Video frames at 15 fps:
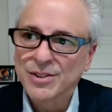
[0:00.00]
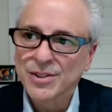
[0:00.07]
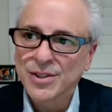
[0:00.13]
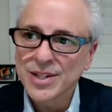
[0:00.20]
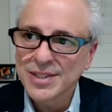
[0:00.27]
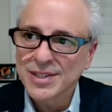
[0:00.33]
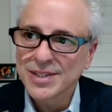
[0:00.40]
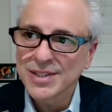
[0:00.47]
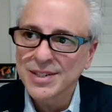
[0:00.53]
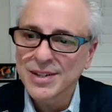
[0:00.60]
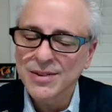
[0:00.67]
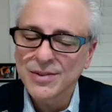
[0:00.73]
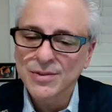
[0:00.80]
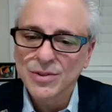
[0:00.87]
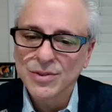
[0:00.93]
trust
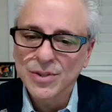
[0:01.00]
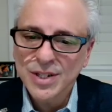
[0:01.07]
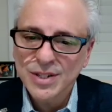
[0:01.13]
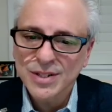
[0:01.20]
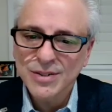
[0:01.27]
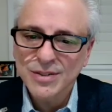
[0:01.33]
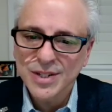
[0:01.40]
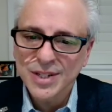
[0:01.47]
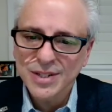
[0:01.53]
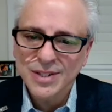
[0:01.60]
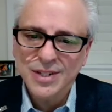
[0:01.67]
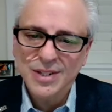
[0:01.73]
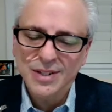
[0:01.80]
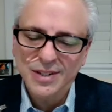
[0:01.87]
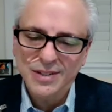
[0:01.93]
your
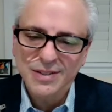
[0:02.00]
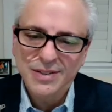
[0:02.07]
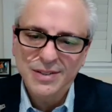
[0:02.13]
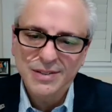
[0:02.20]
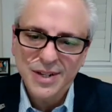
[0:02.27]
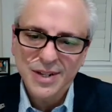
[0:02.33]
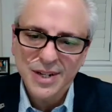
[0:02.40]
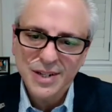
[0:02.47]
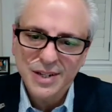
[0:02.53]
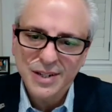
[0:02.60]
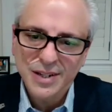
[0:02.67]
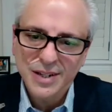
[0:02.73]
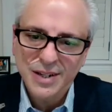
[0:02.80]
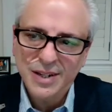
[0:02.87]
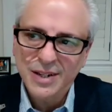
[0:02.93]
instincts, right?
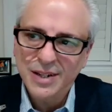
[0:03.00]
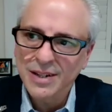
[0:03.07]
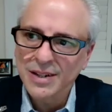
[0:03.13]
Like,